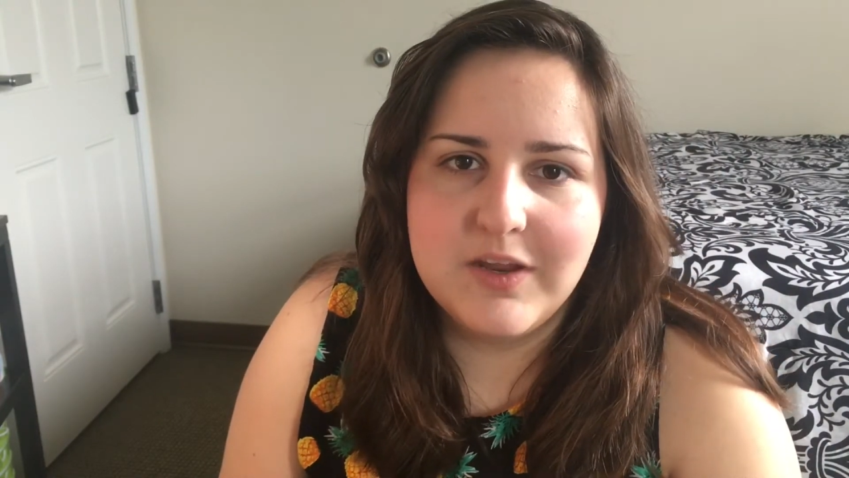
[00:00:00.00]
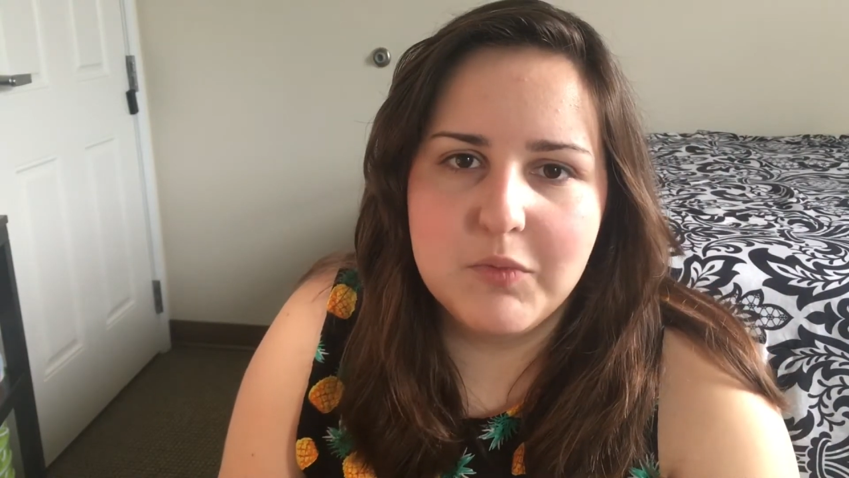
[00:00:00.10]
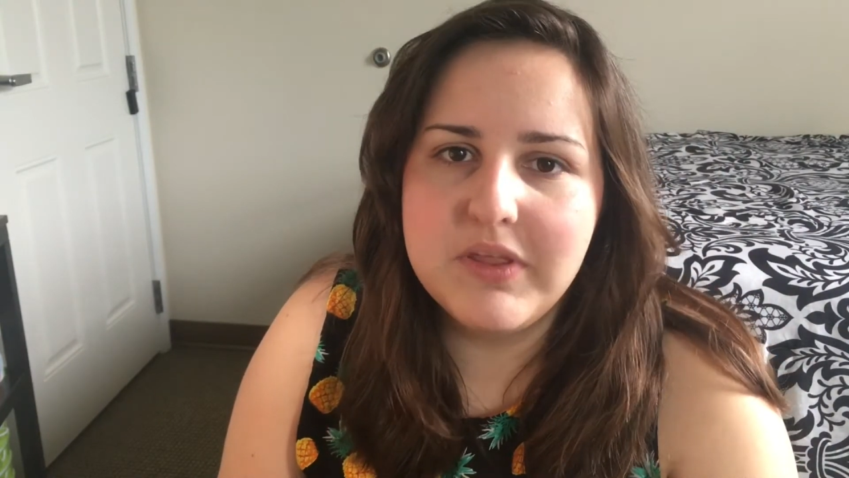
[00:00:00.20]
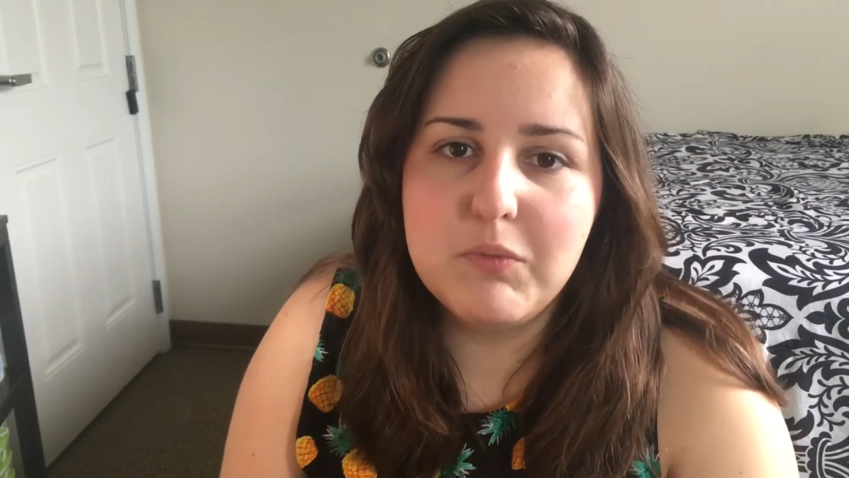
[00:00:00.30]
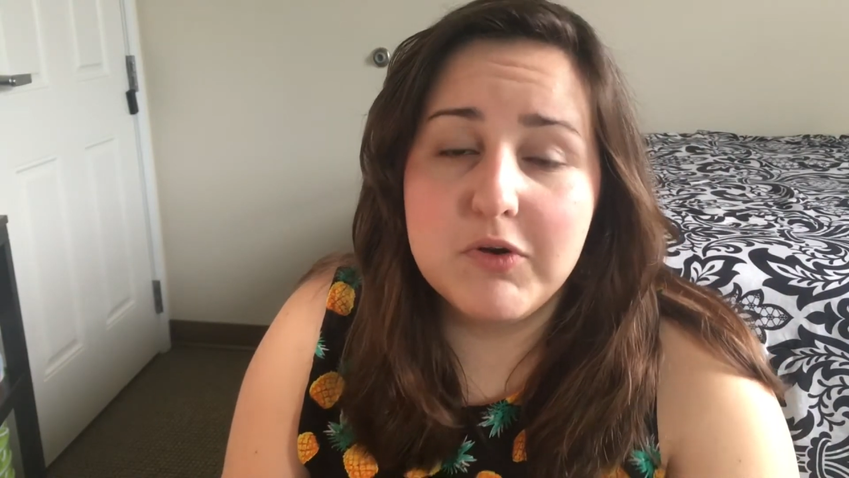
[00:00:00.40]
It
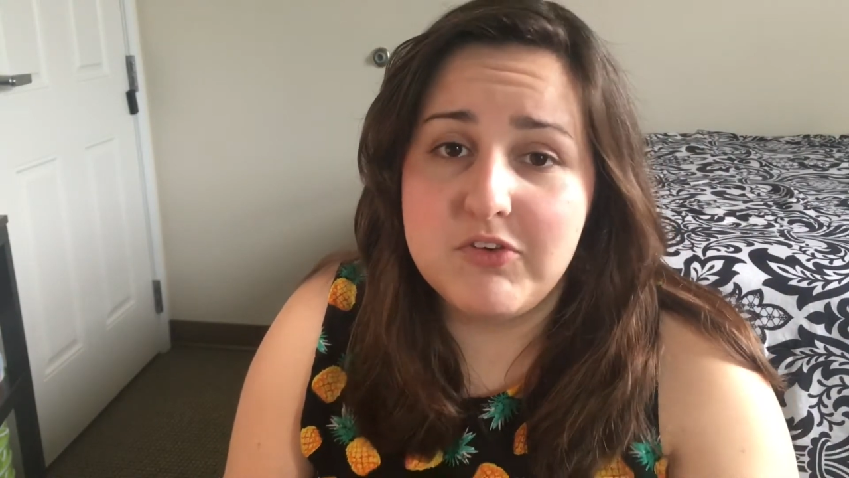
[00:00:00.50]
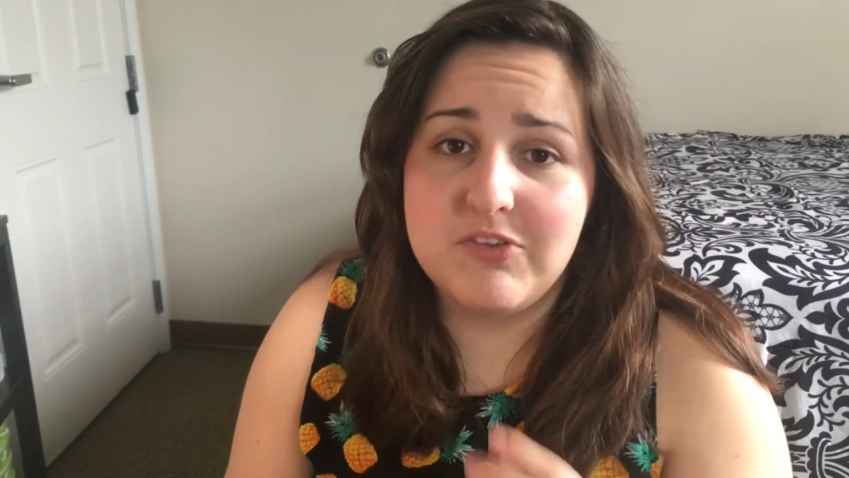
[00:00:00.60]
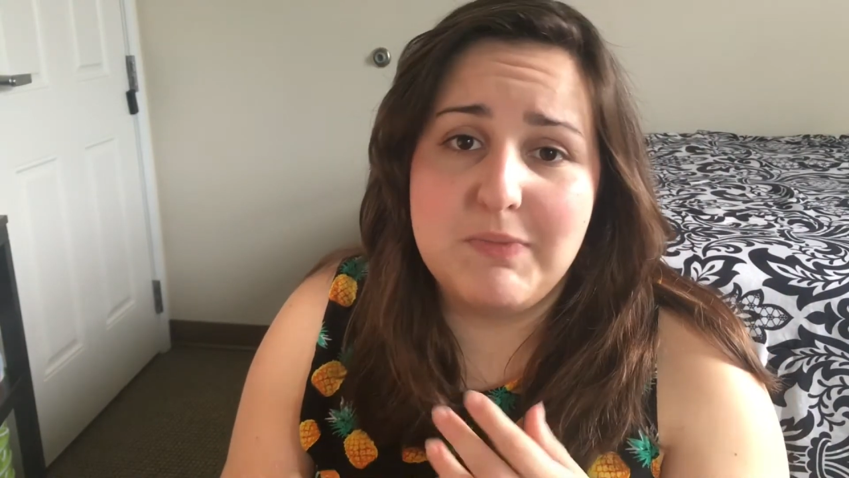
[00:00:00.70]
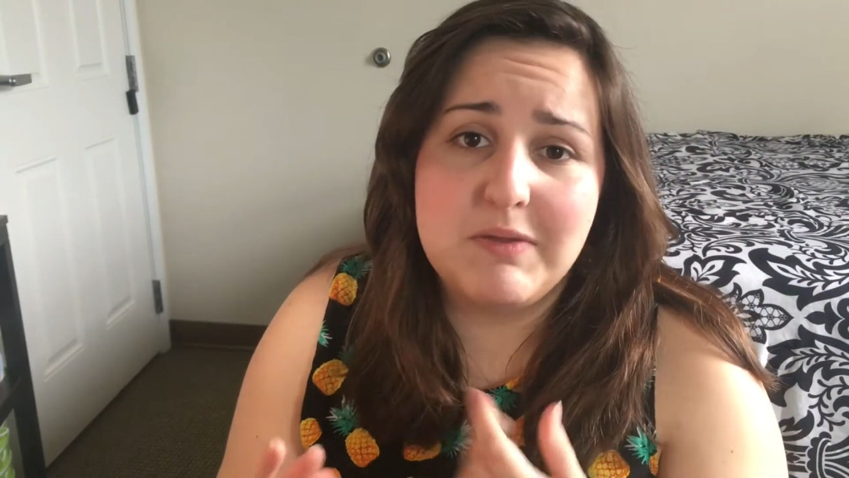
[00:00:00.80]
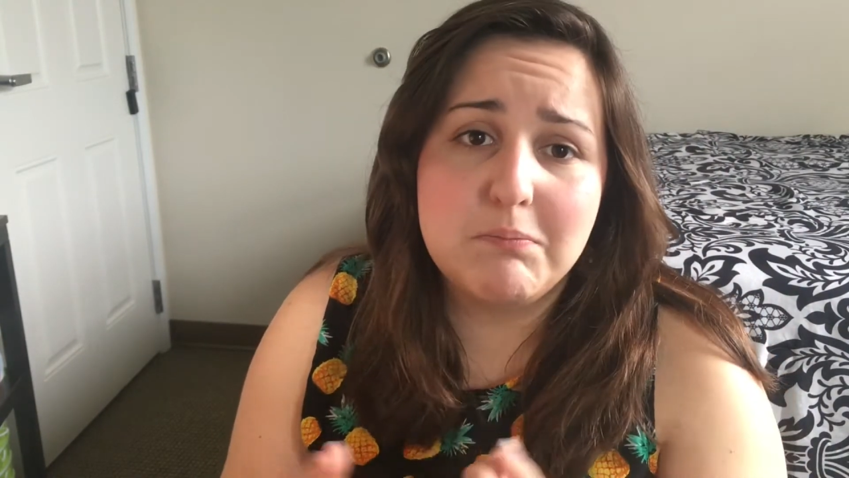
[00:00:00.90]
really would have
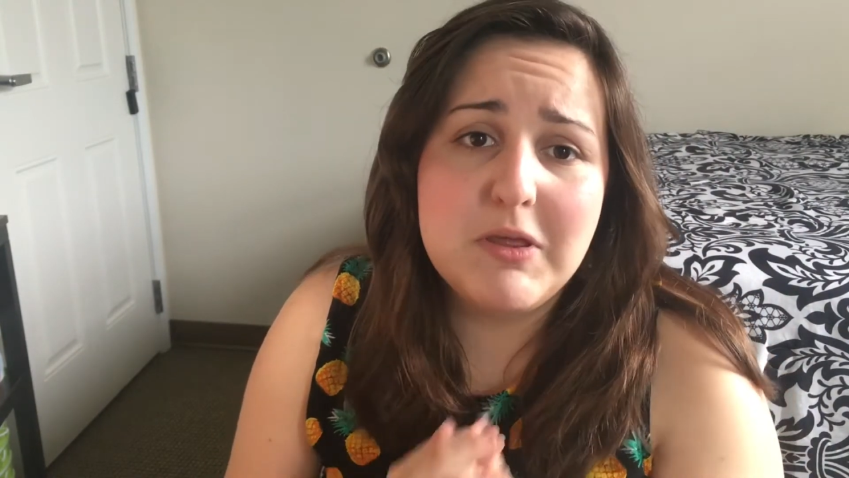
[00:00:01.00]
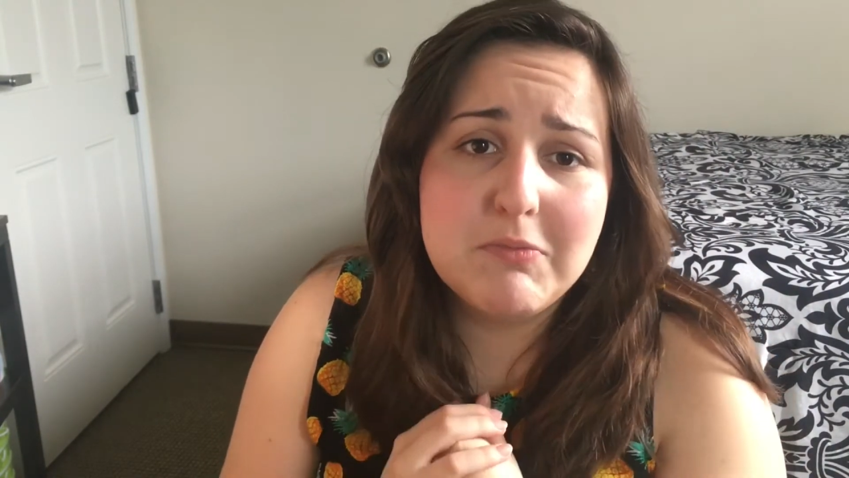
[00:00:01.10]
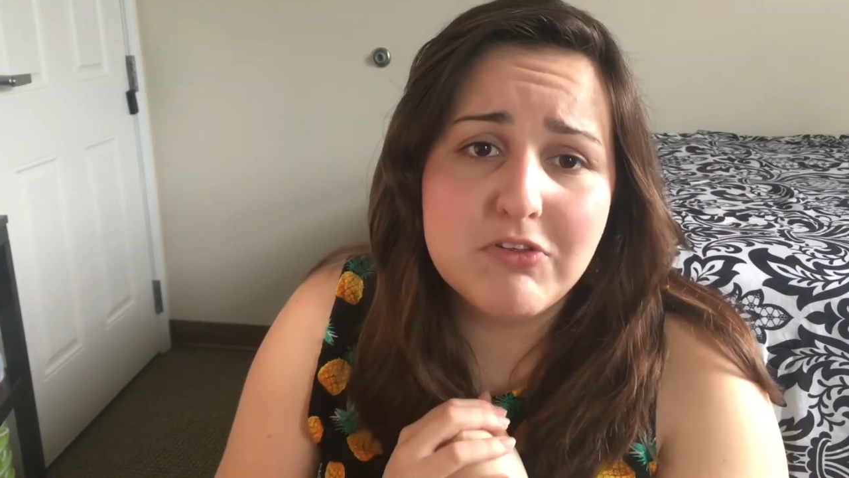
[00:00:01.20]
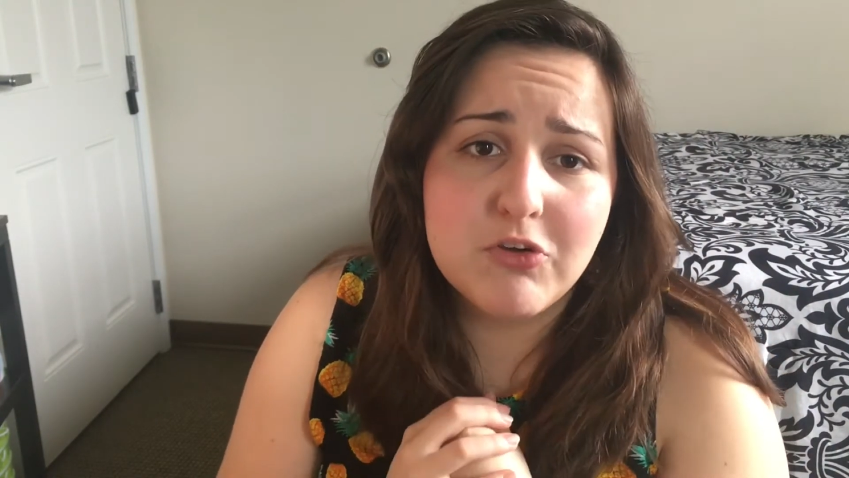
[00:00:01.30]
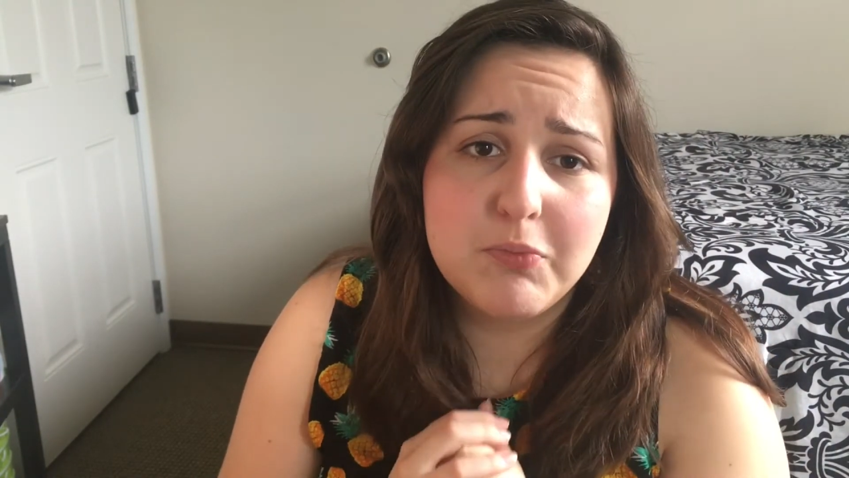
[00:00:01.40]
just made me
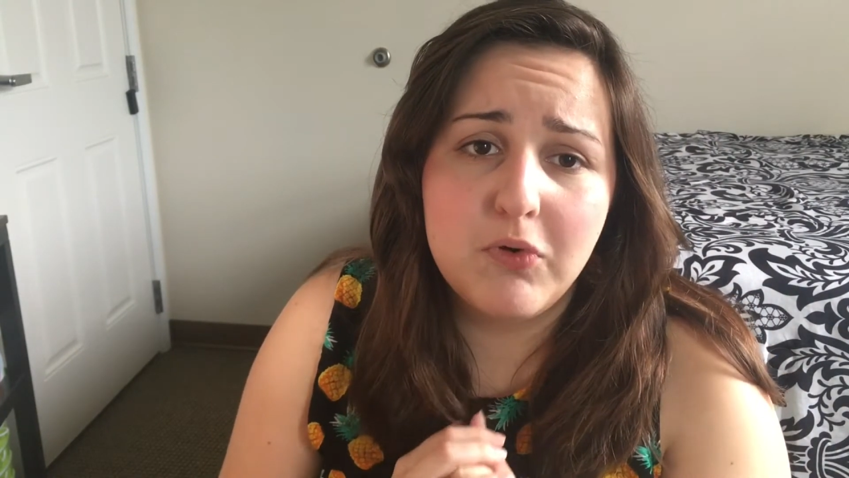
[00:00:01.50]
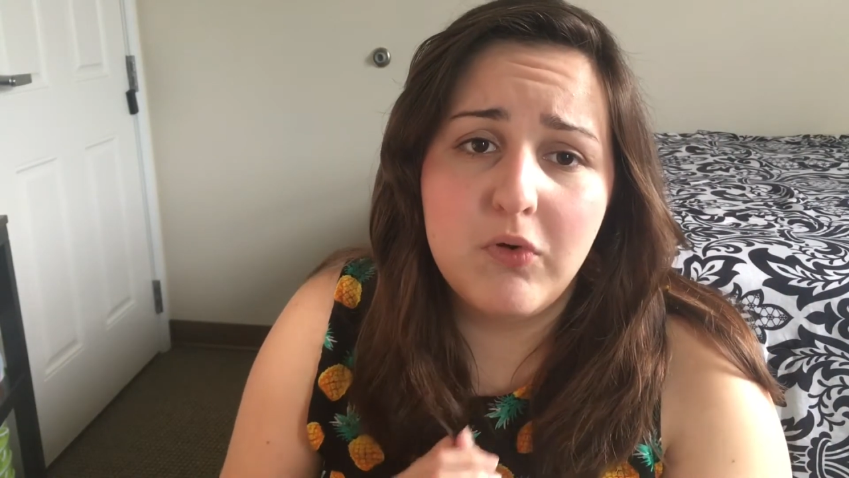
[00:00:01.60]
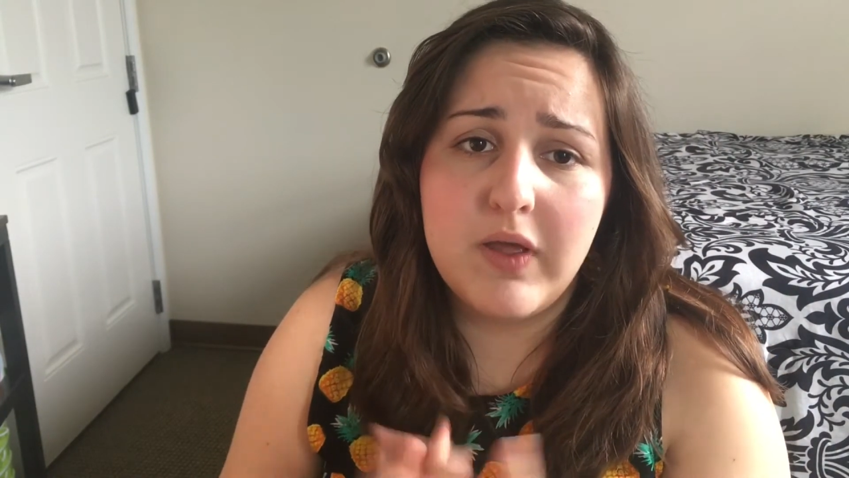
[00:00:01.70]
miserable.